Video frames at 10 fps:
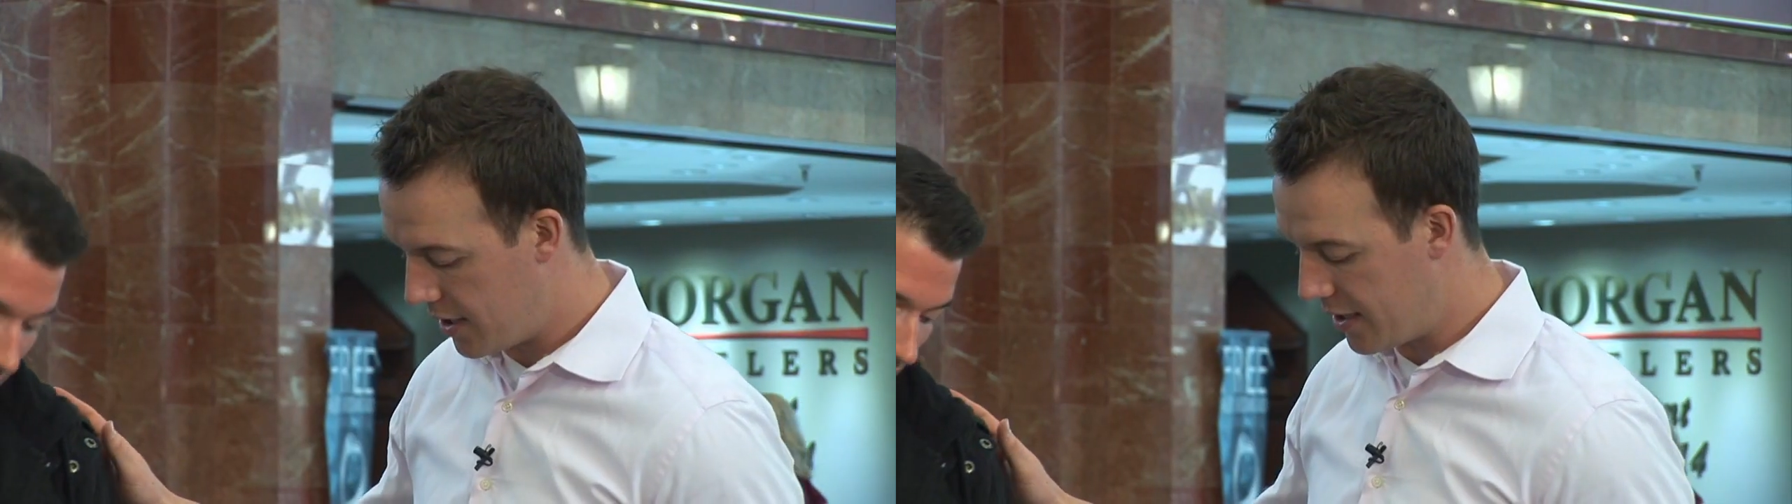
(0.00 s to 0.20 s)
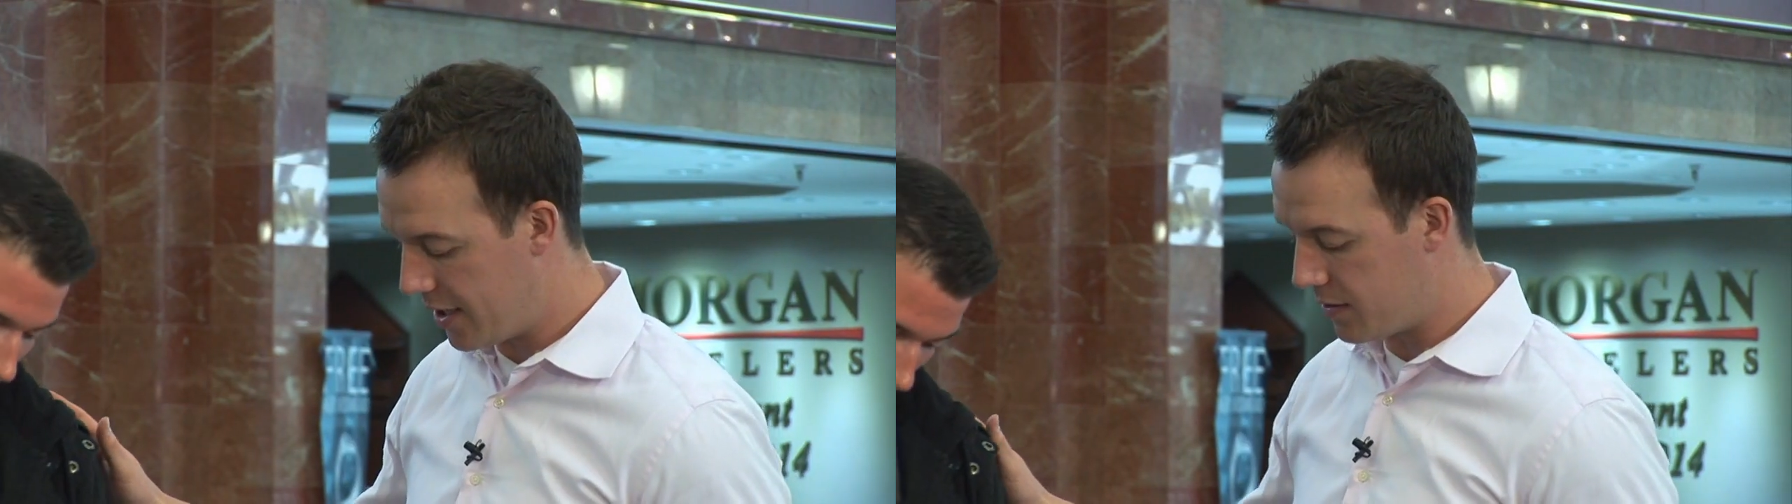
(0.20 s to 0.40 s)

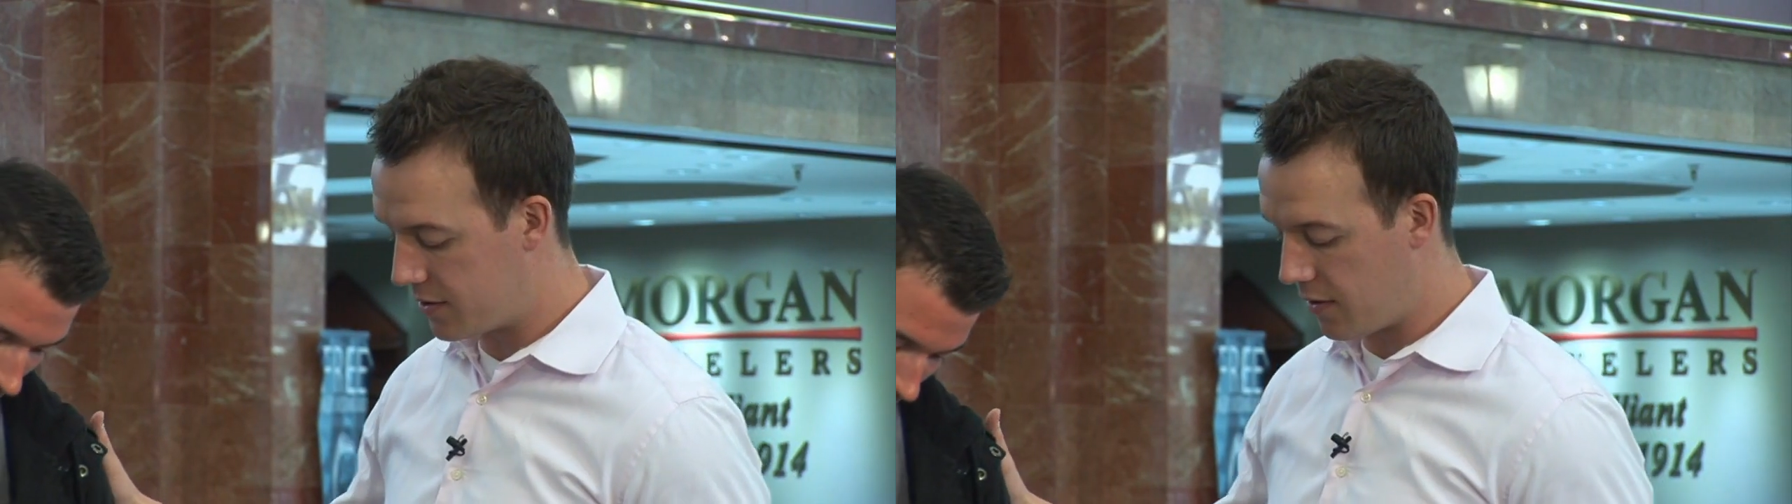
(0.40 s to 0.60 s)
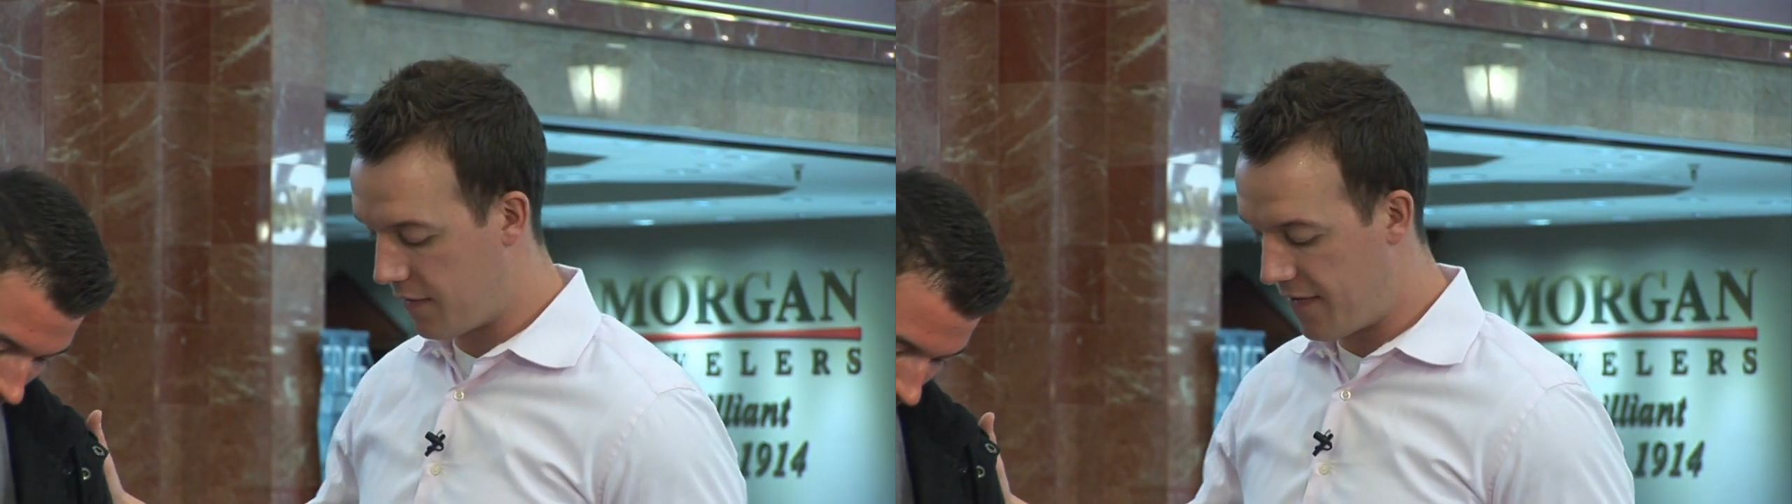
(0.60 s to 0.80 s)
in a heel
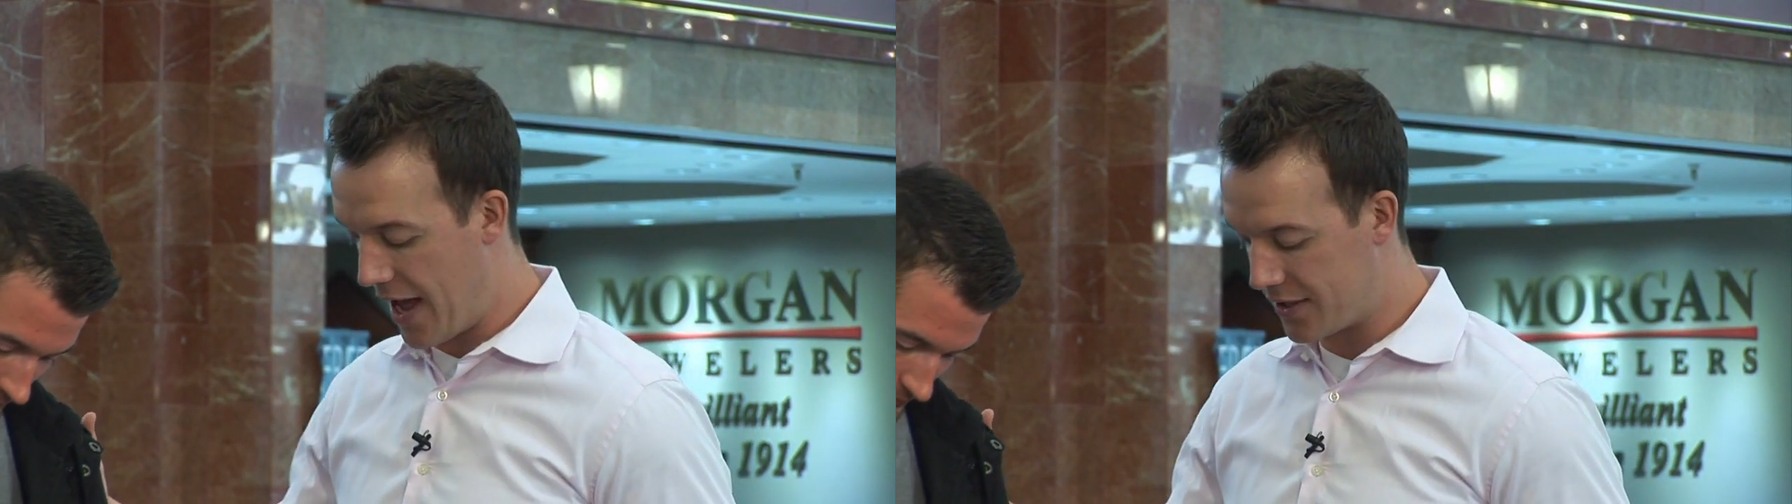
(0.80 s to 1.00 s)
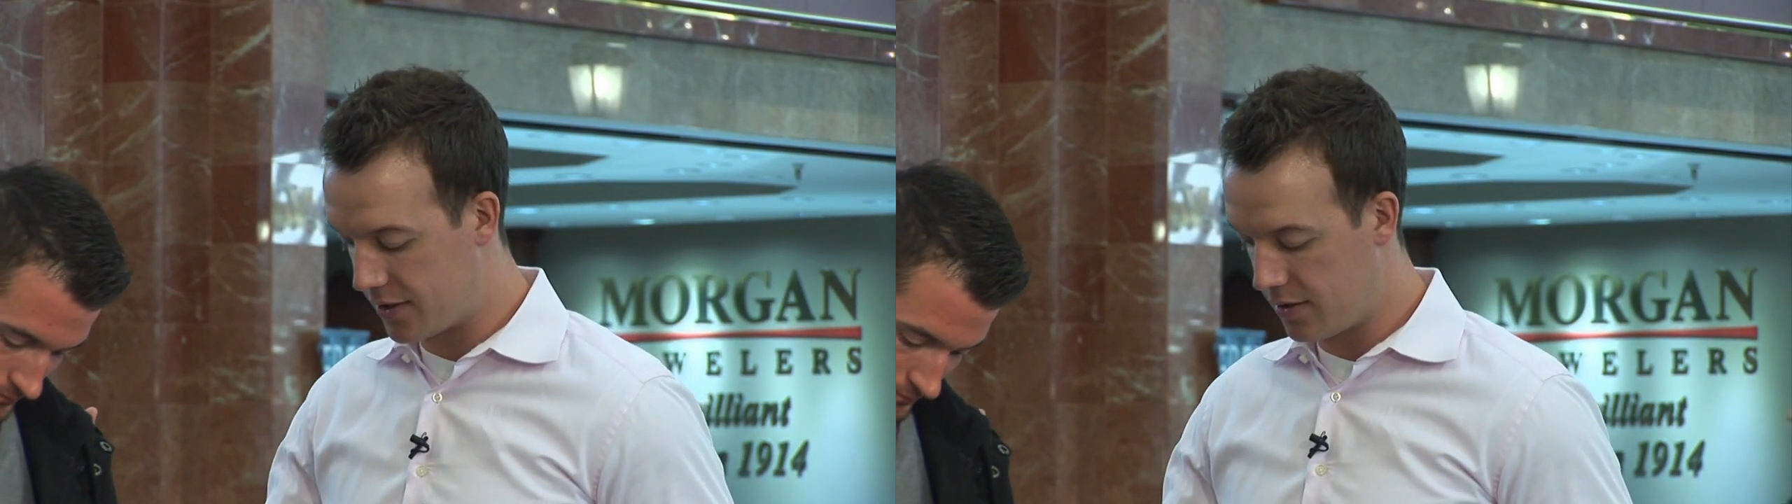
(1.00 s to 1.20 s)
to toe
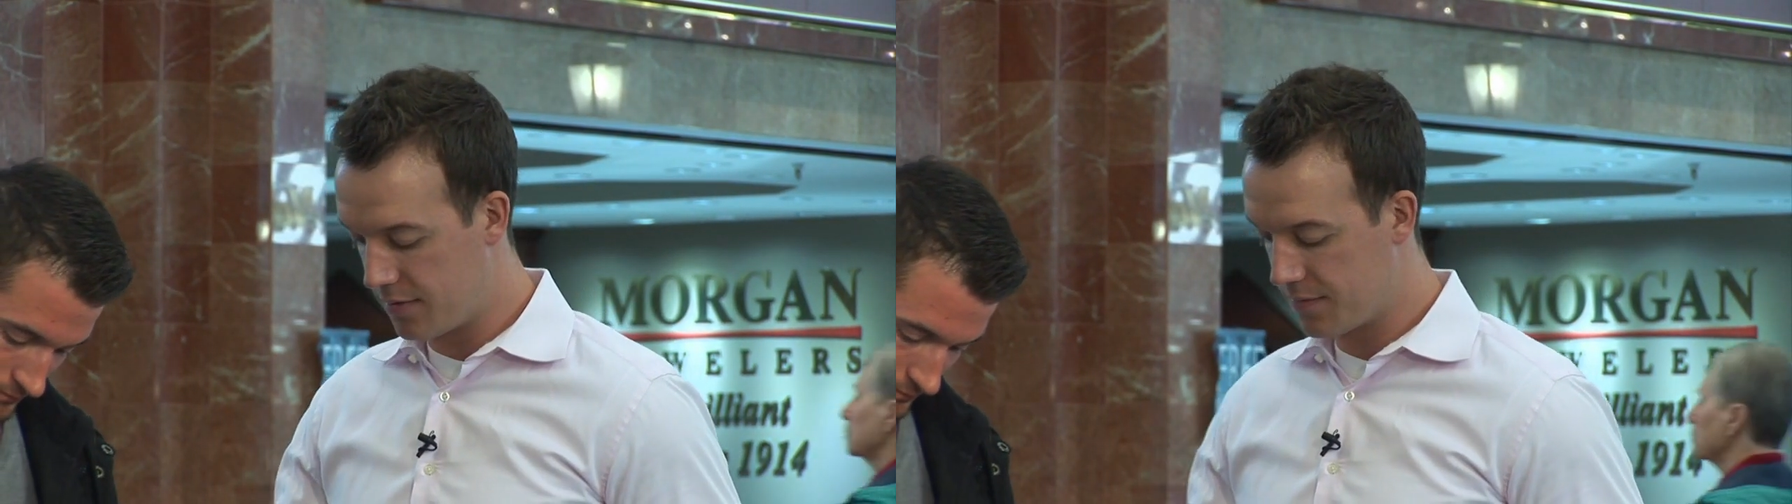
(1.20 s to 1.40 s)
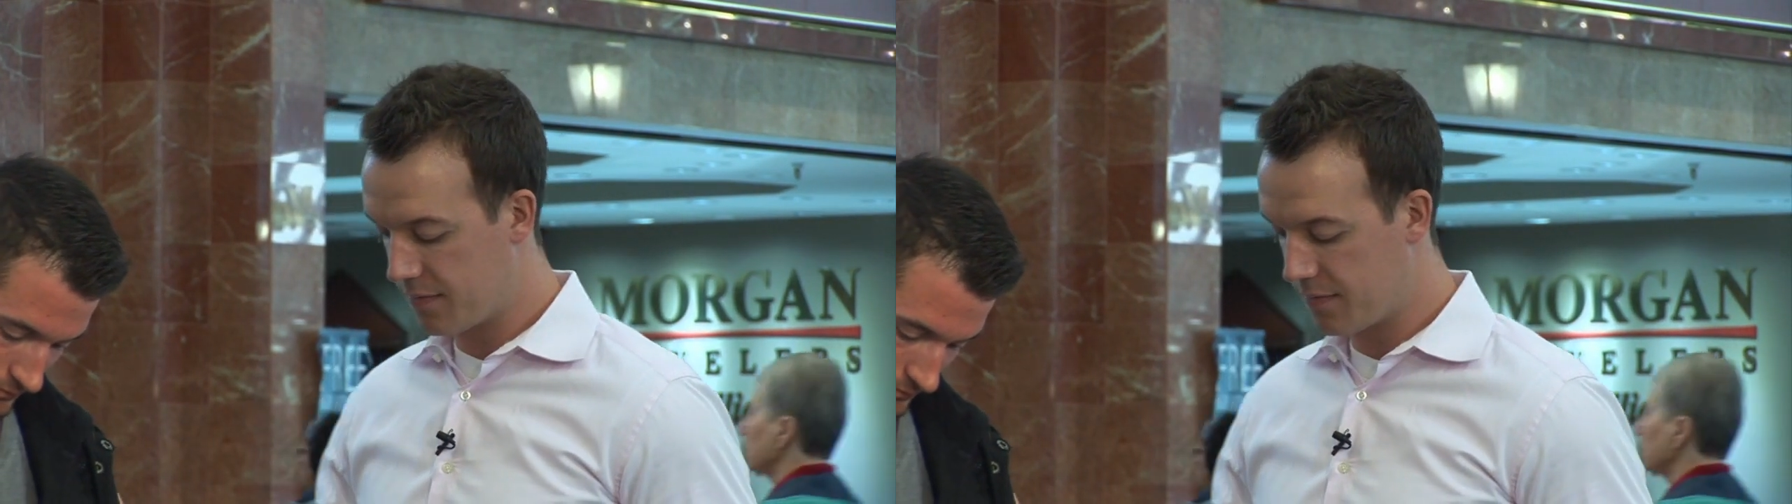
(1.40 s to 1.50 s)
fashion,